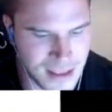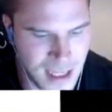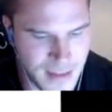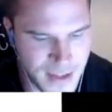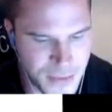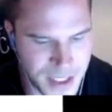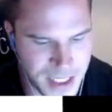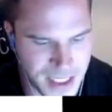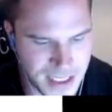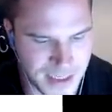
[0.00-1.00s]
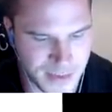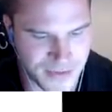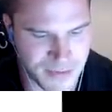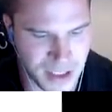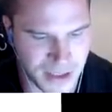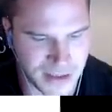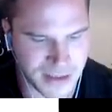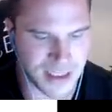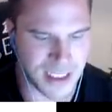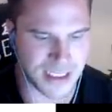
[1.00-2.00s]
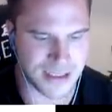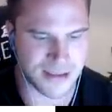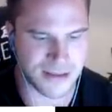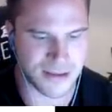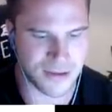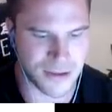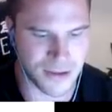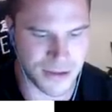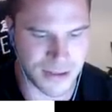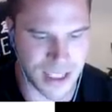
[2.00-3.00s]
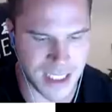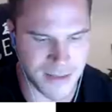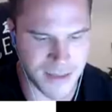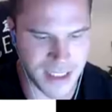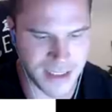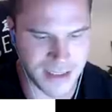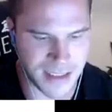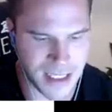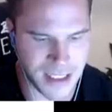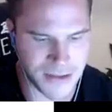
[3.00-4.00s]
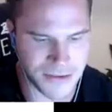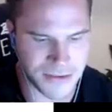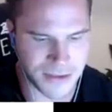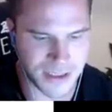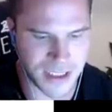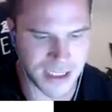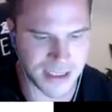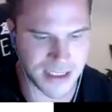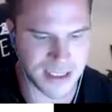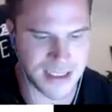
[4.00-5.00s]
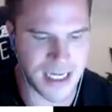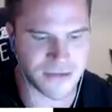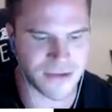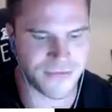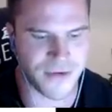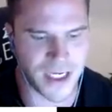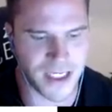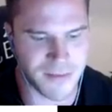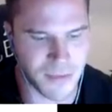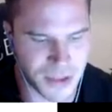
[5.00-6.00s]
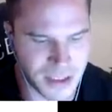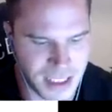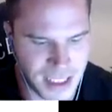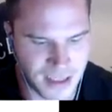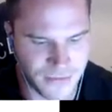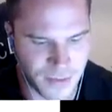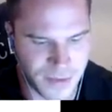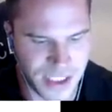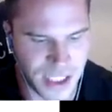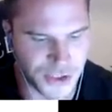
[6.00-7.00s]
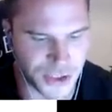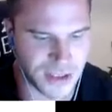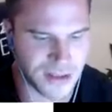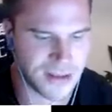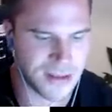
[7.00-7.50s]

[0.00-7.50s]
Emmy winner Elisabeth Moss, Us, *Who Hulu's The Handmaid's Tale, stars in a terrifying modern tale of obsession